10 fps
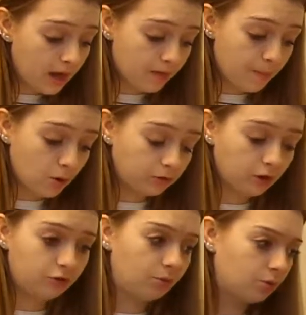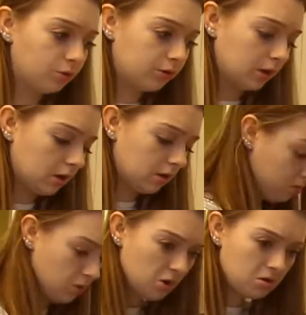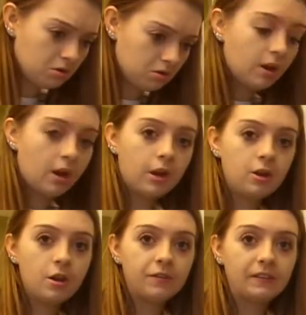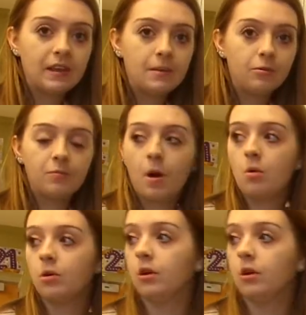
let the bowl touch the water. What? I don't know if it's a heat-proof bowl or